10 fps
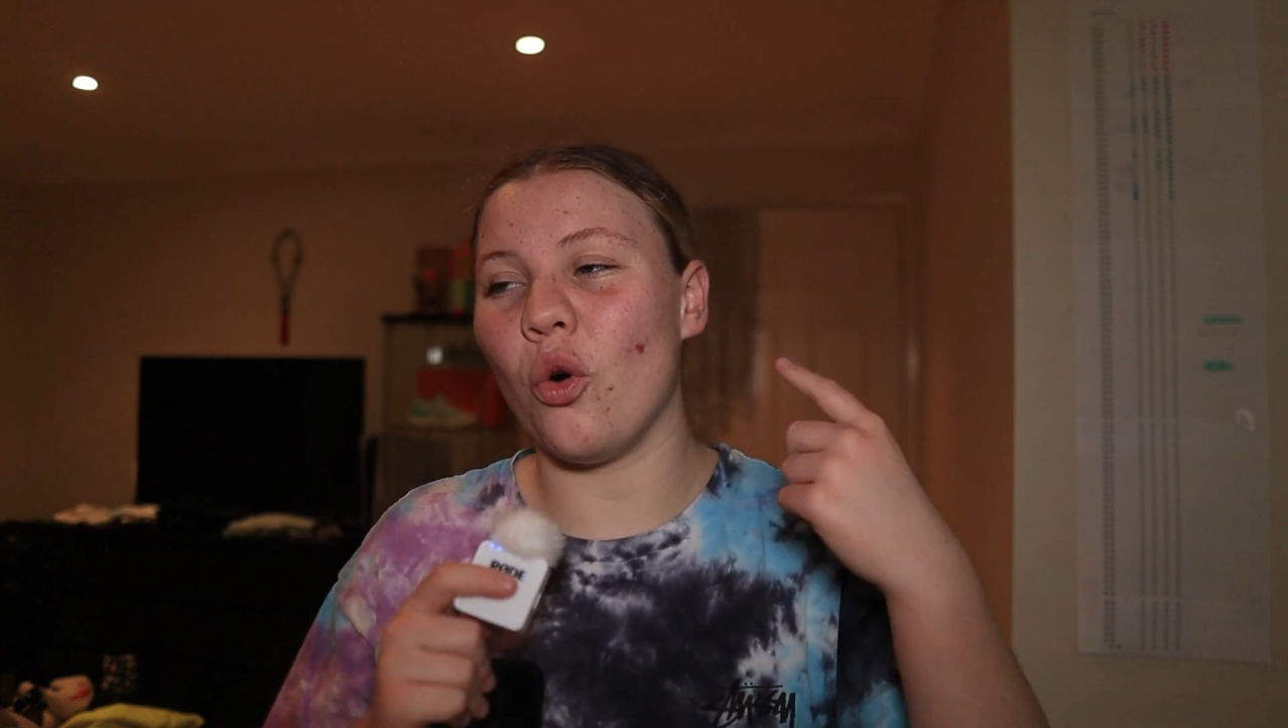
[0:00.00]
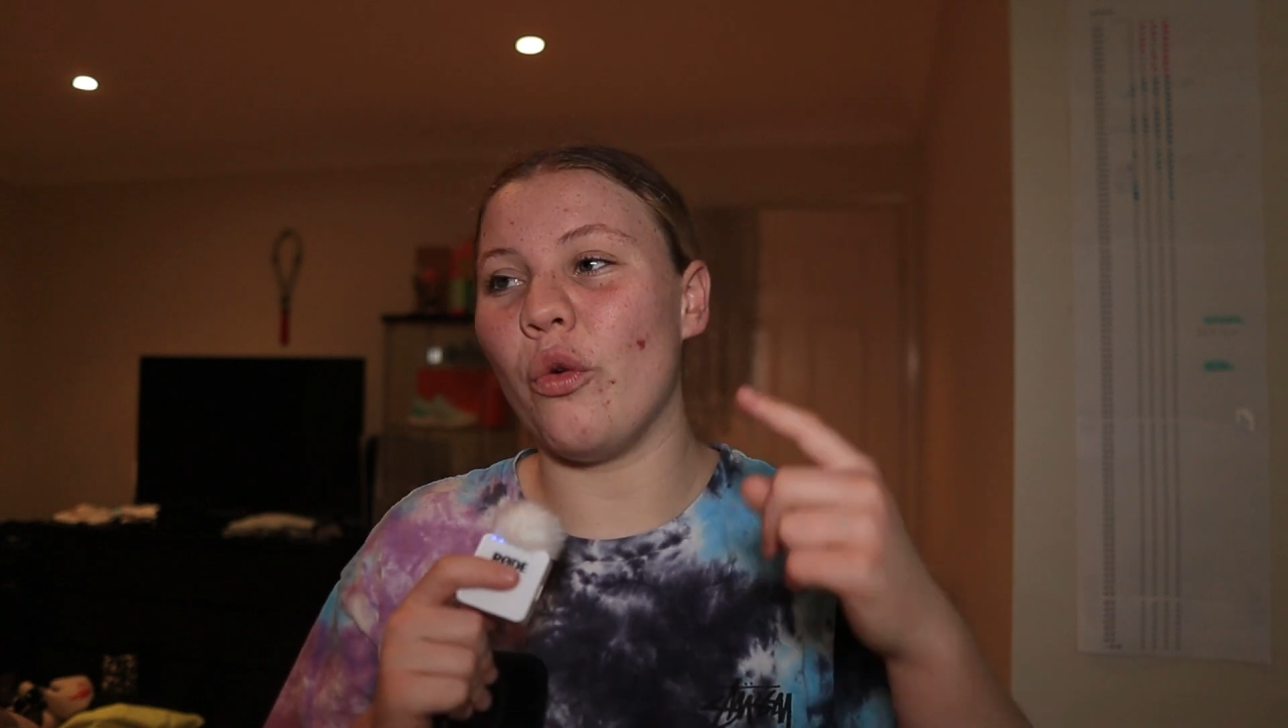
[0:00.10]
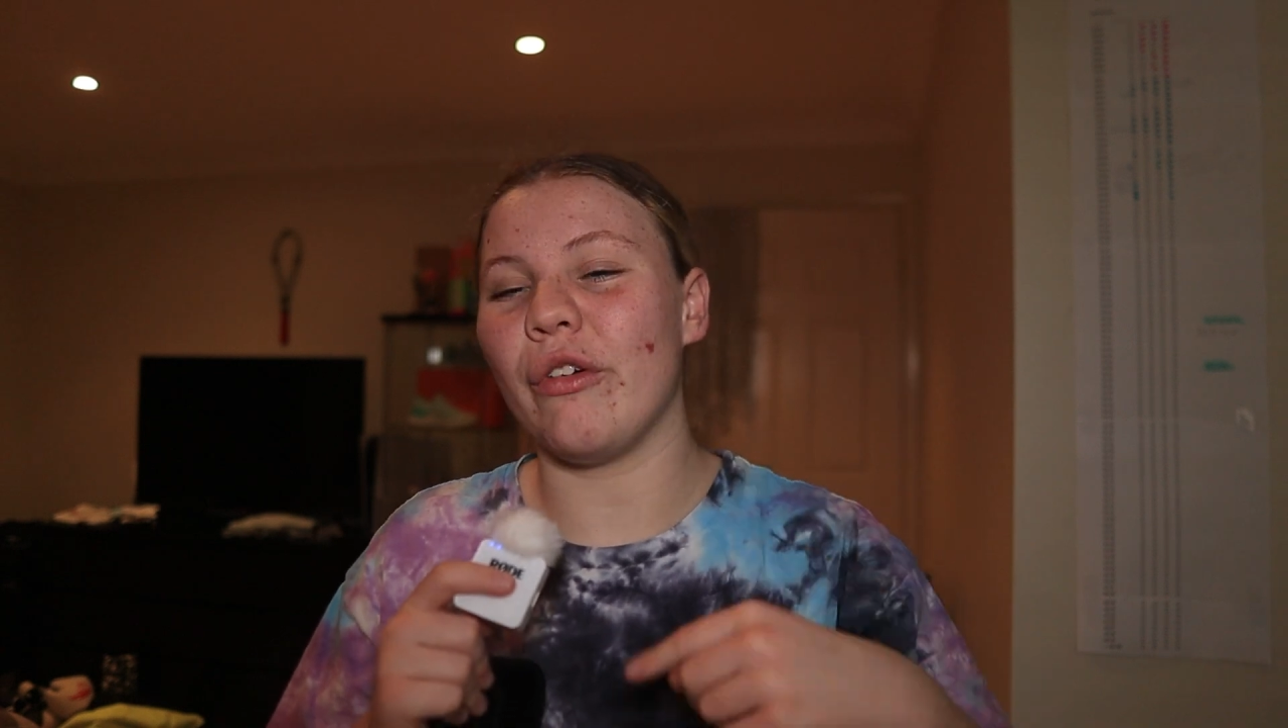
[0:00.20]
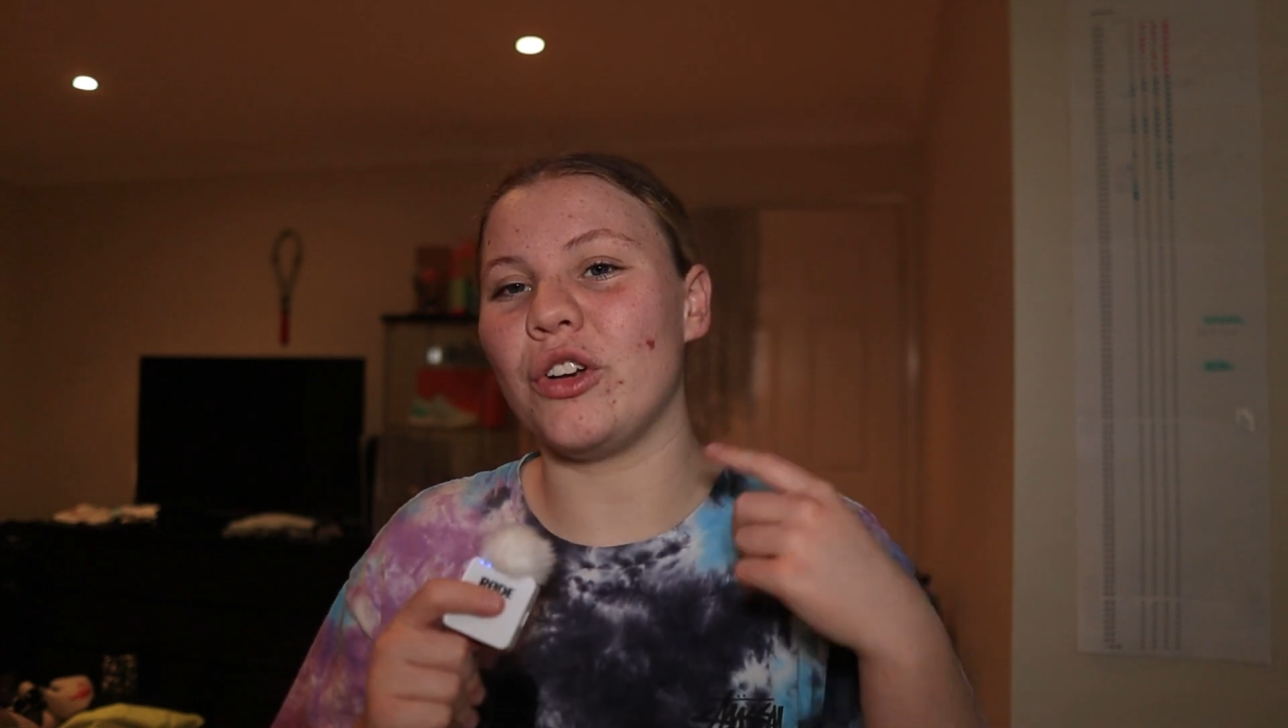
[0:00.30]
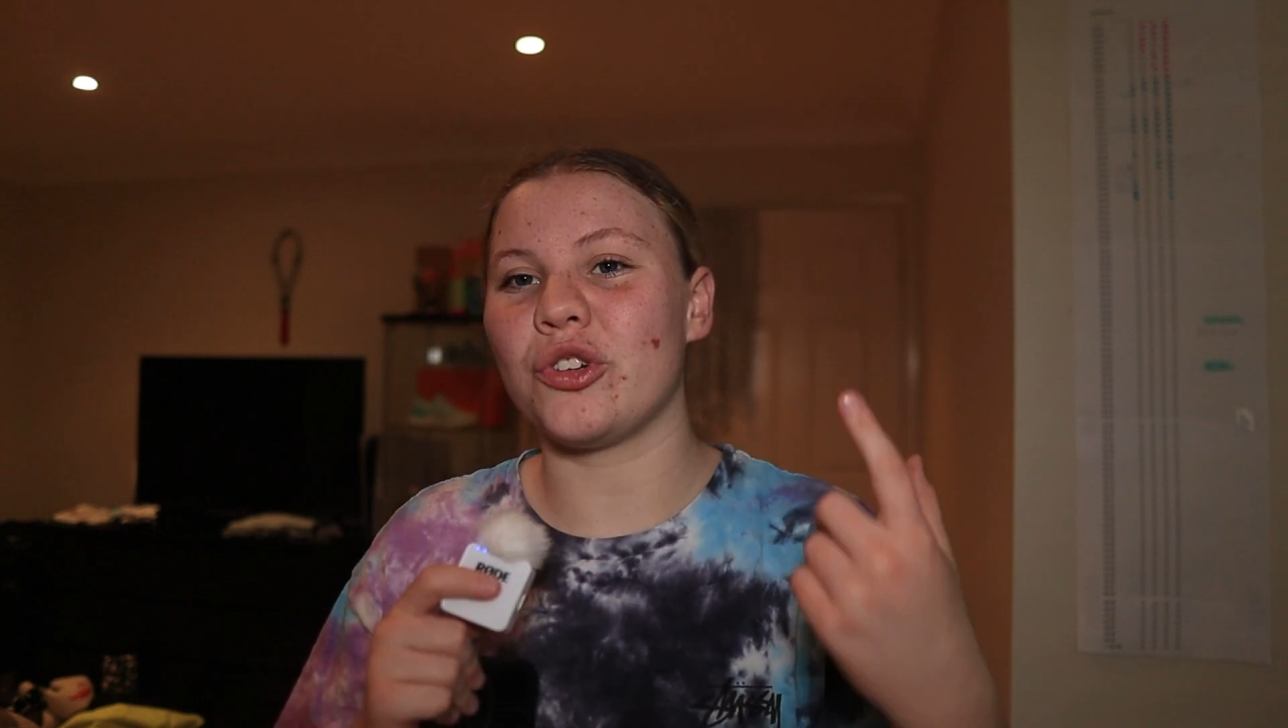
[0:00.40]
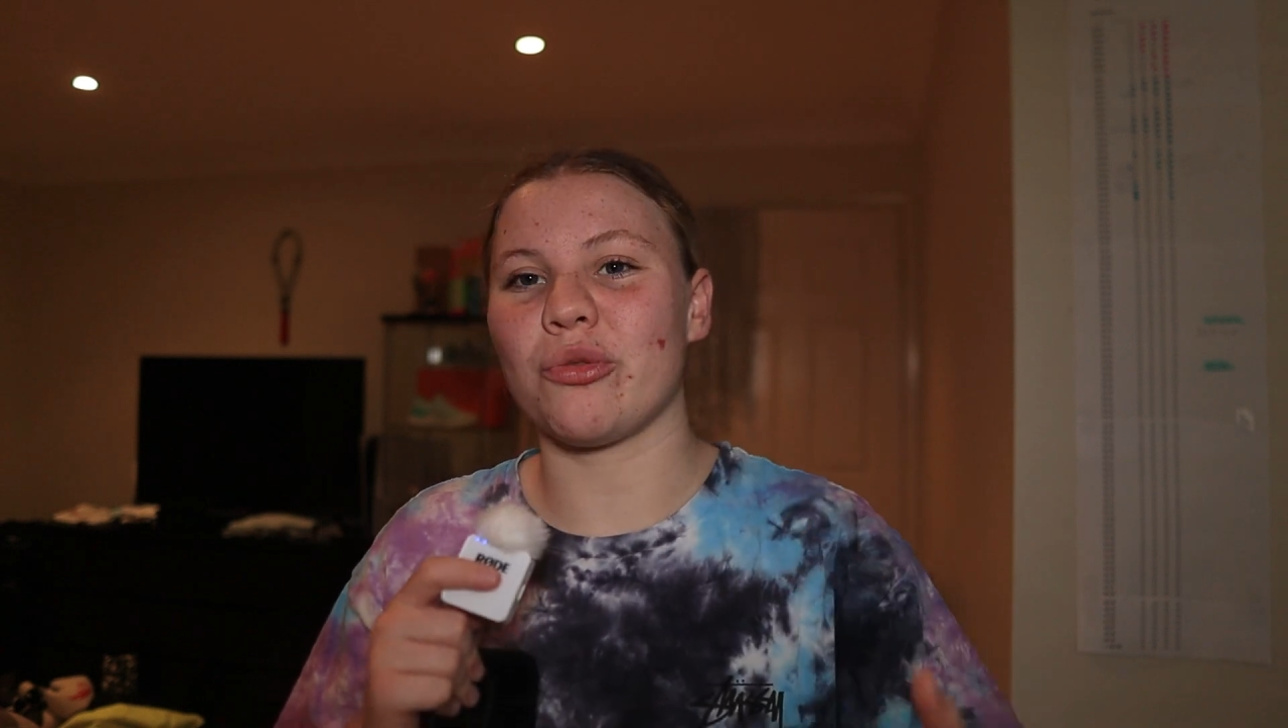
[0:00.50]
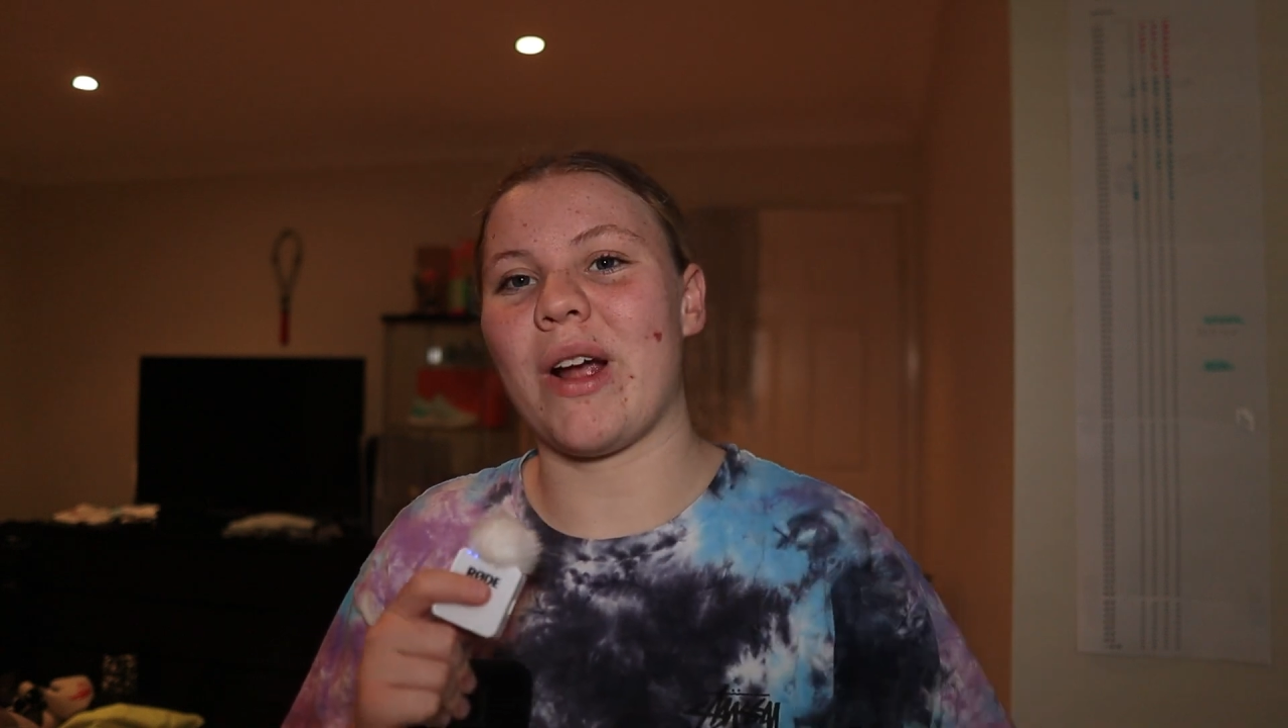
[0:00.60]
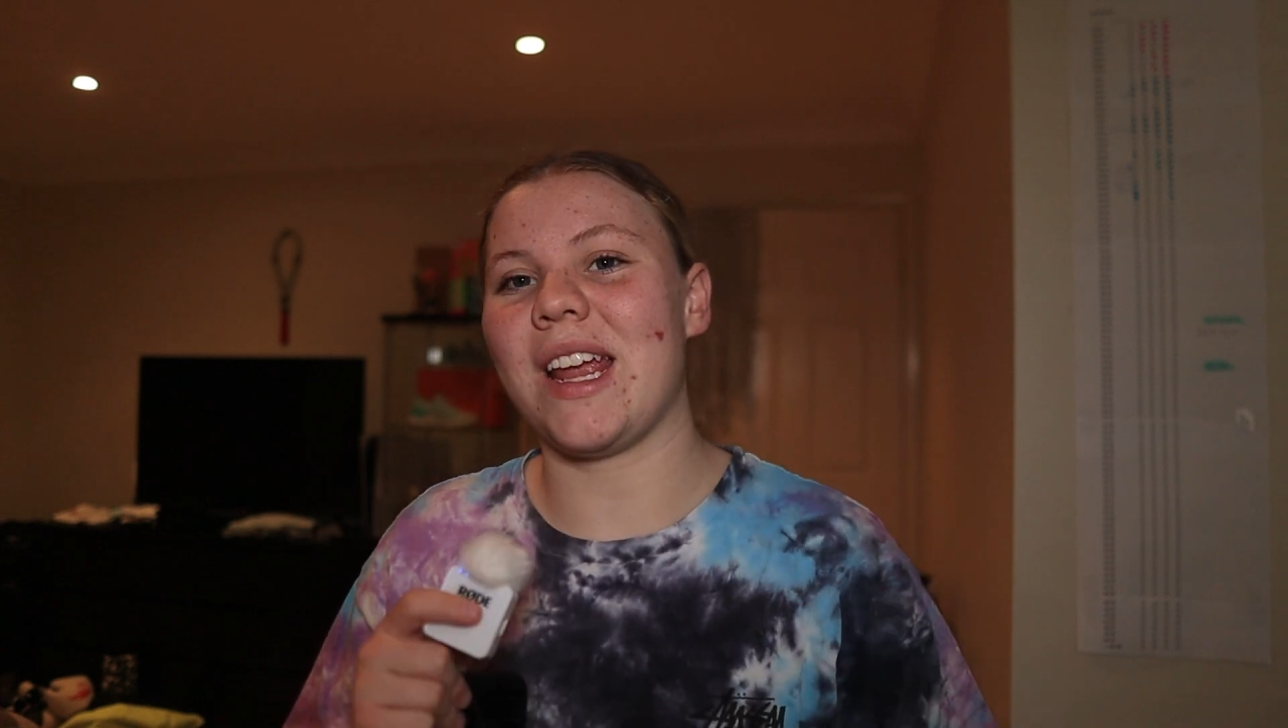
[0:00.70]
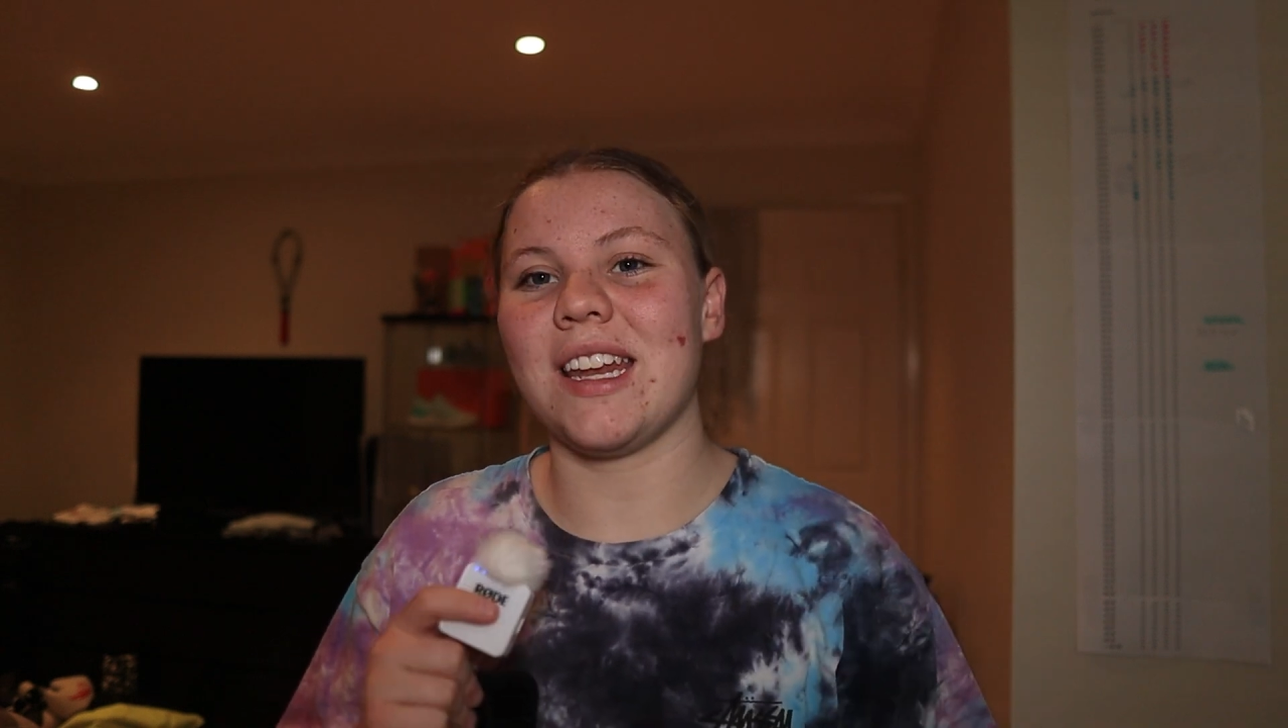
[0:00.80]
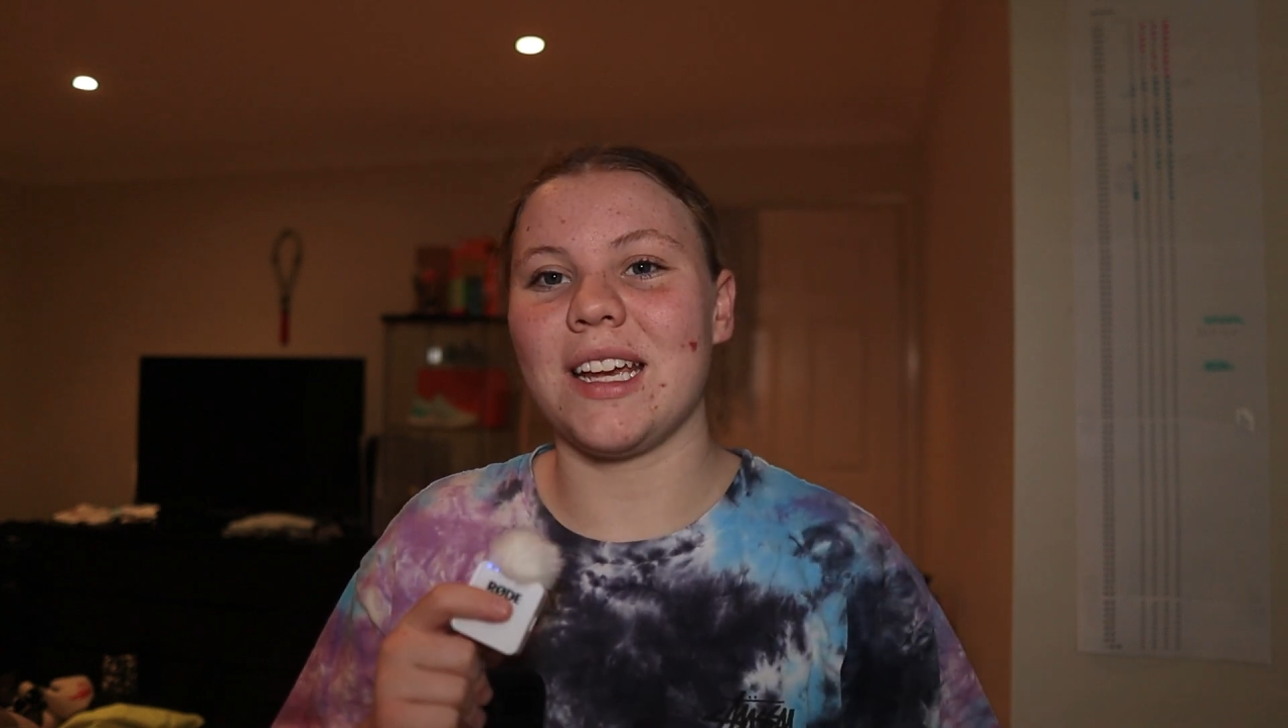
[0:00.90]

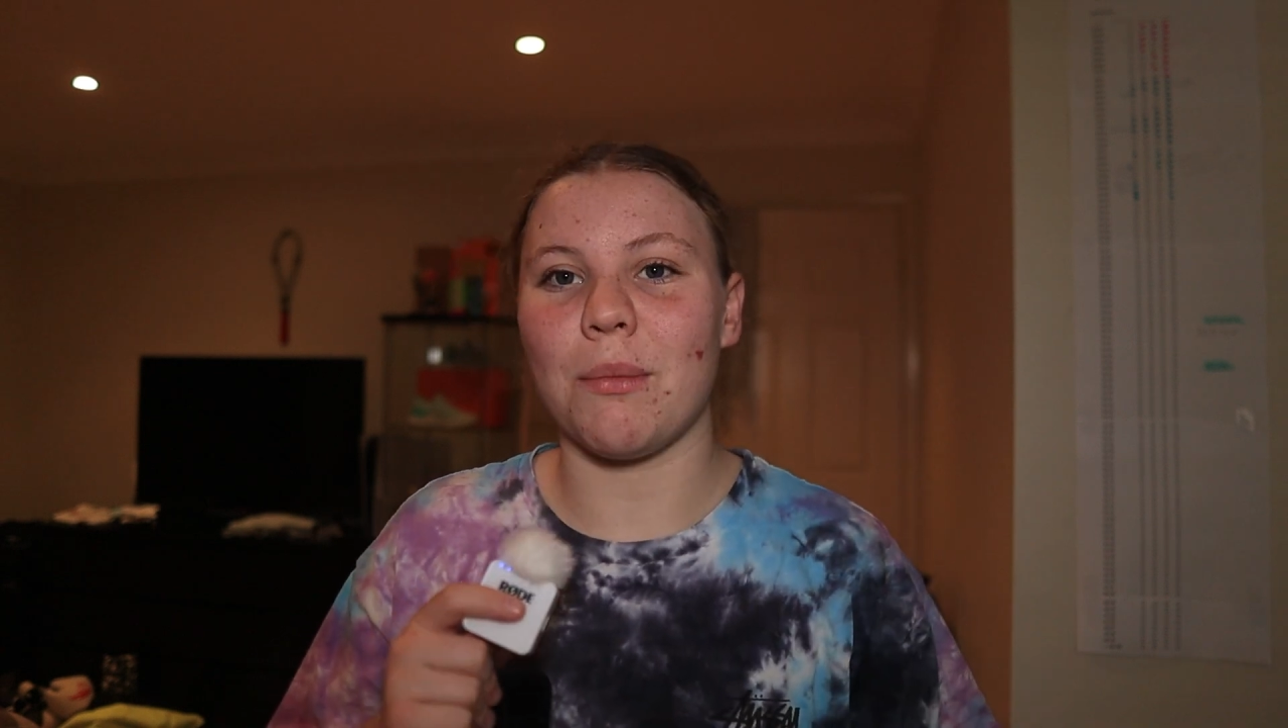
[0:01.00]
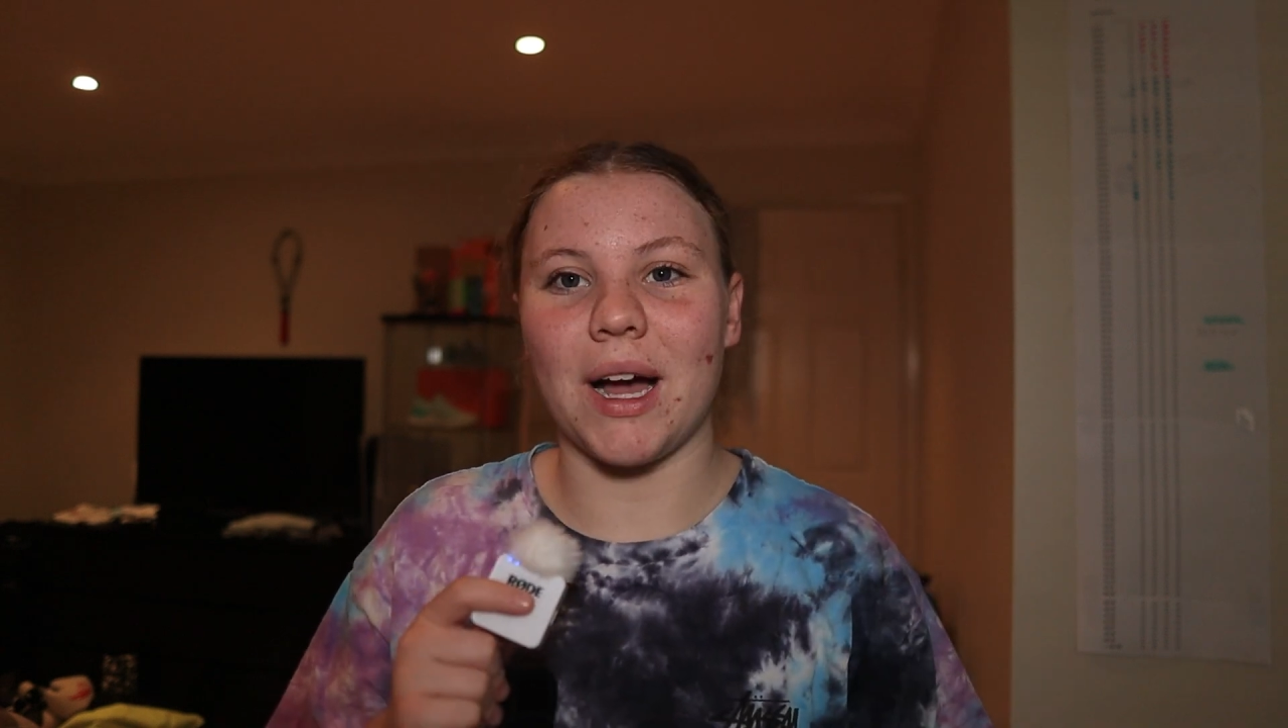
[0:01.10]
overtraining